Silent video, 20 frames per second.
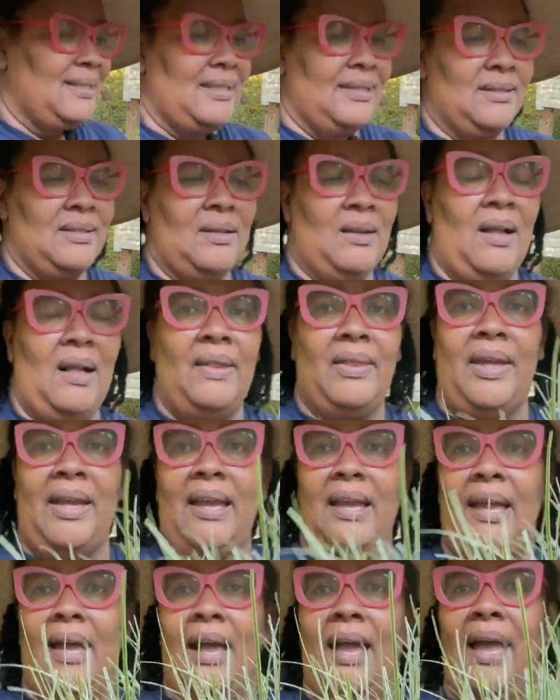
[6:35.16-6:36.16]
It's called the
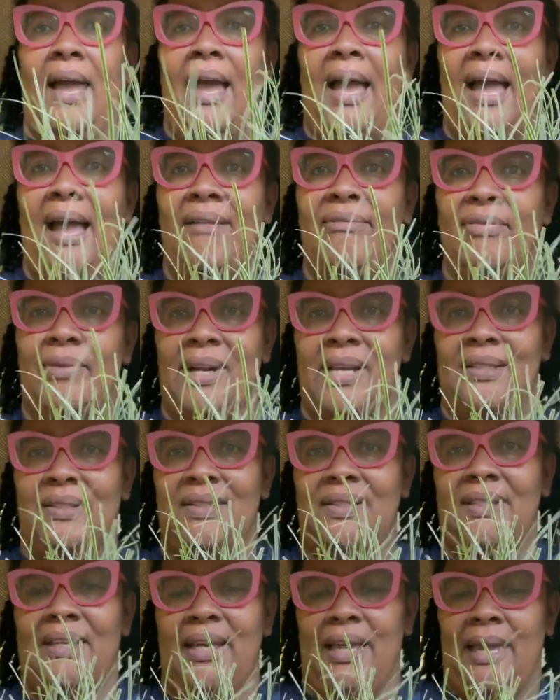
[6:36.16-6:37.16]

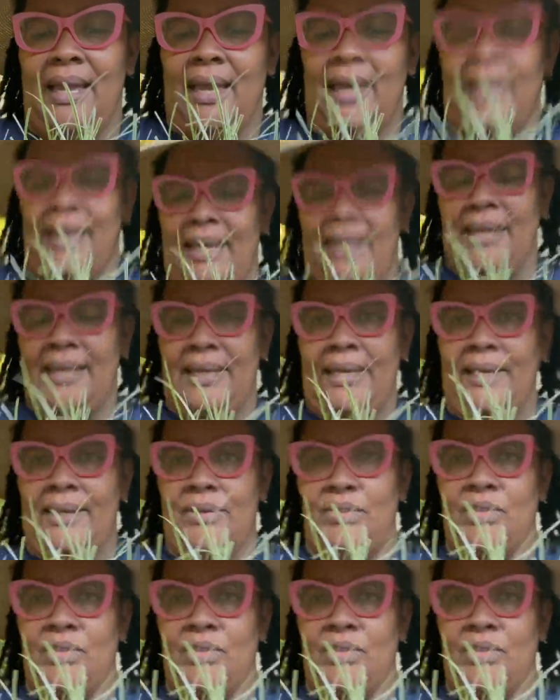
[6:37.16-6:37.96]
Everest. It is